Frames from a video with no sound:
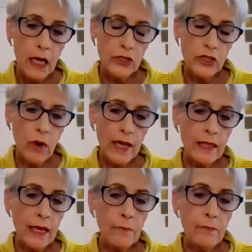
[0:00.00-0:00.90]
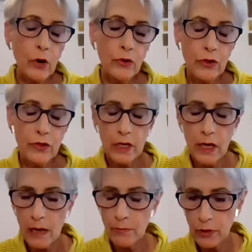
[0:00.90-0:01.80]
So I think both on the
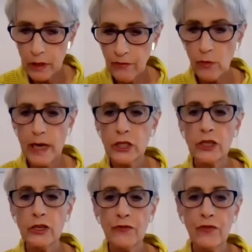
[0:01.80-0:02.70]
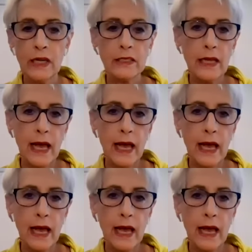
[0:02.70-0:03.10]
non-proliferation front,